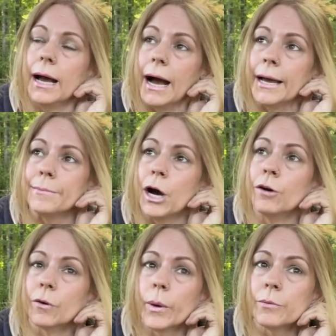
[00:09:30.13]
I'm
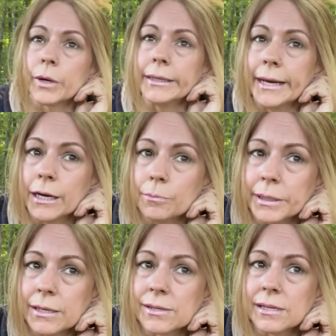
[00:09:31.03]
overwhelmed right now
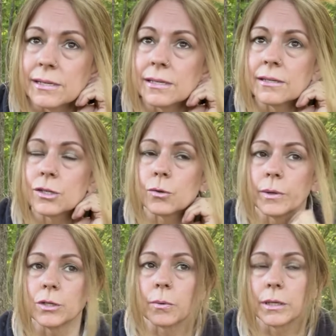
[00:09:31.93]
because this is
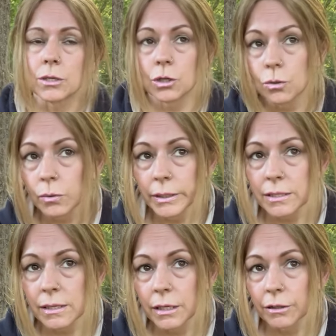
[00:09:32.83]
2022. It's
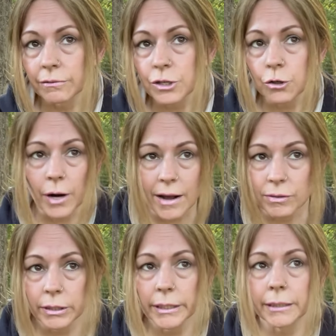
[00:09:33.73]
the year of
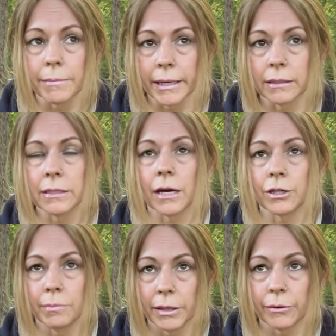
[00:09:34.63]
traveling and making the
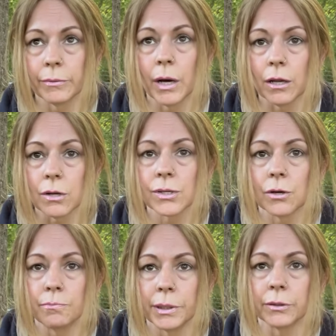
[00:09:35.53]
documentary while also
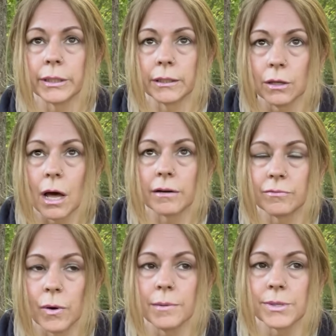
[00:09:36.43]
building a lot of
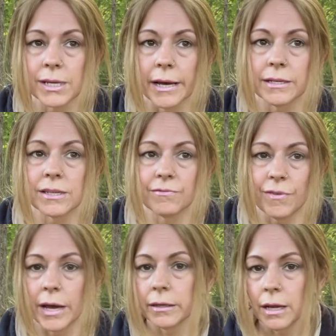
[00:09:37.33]
websites and
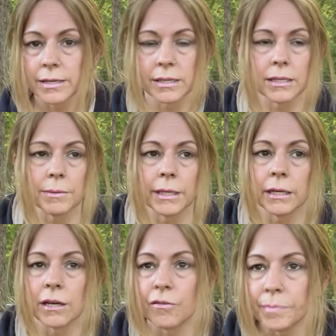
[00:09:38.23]
finalizing them and
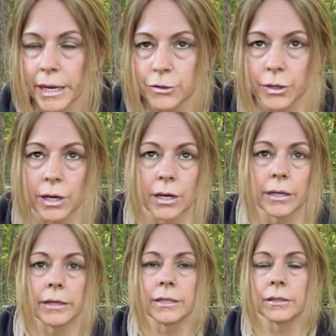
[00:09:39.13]
getting off Patreon
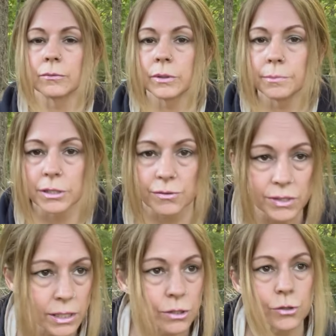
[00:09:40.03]
and dealing with a bunch of
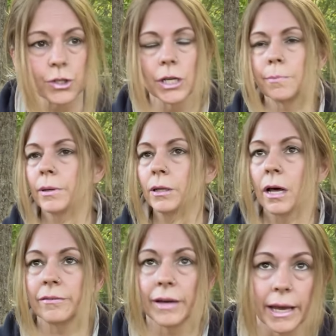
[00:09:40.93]
censorship and a lot
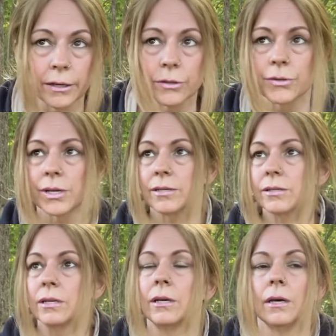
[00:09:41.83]
of haters as
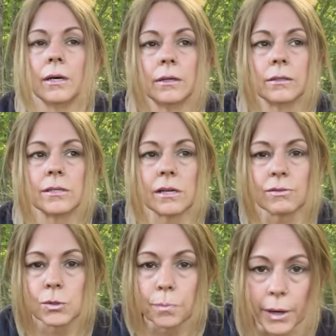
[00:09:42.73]
stuff
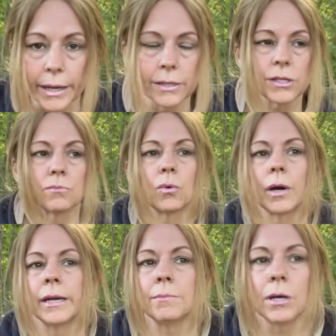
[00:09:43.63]
spreads and more
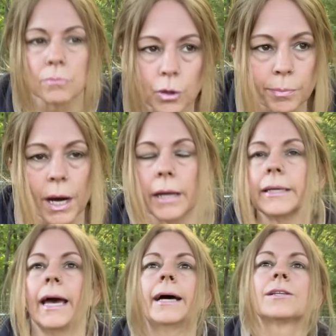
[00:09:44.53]
and I'm on more
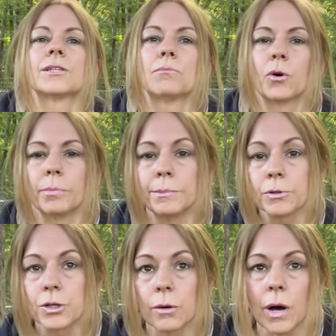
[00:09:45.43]
podcasts and more people
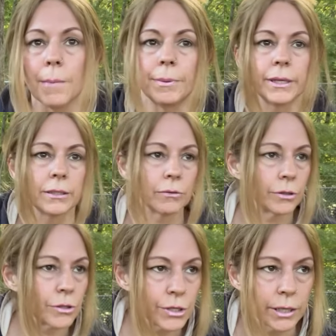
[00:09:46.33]
show up and they don't
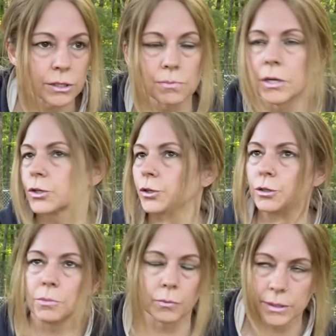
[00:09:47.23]
understand this
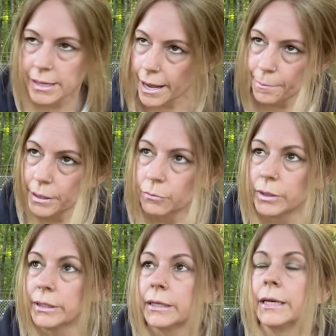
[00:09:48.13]
mushroom or what's happening
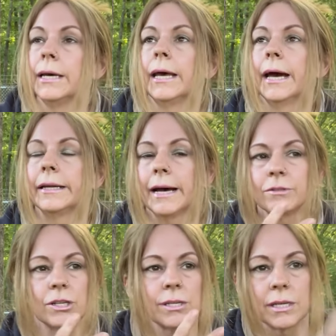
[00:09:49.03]
with it and I have to
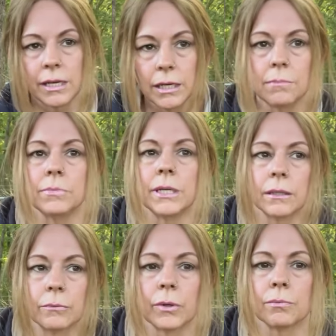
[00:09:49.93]
just keep
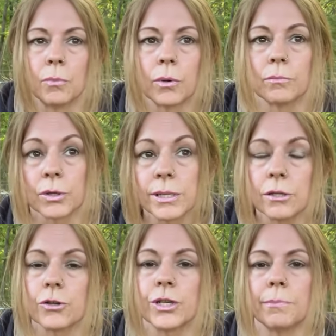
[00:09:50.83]
dealing with more and more
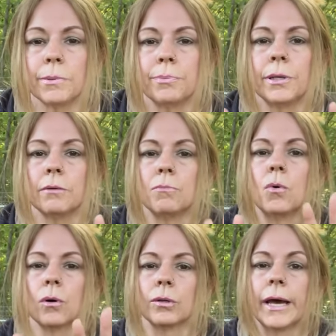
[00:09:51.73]
censorship and putting
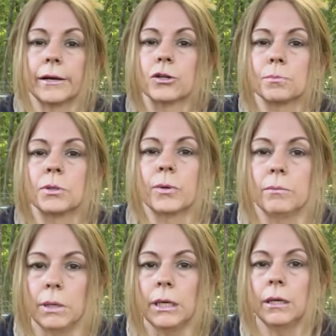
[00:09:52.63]
more layers between
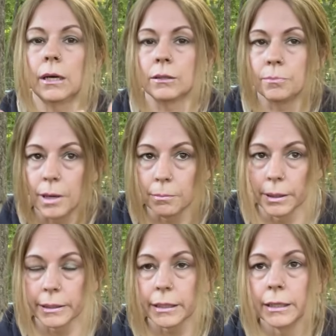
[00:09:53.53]
me and the
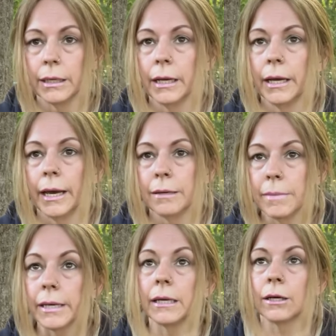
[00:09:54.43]
public and
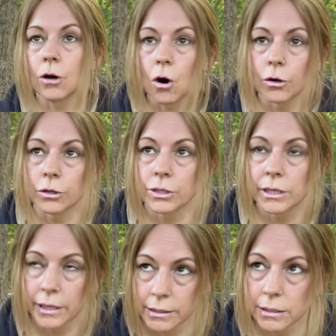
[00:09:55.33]
making it harder to
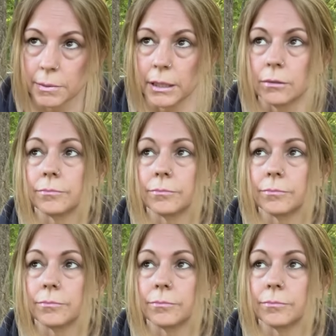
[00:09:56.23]
get to me.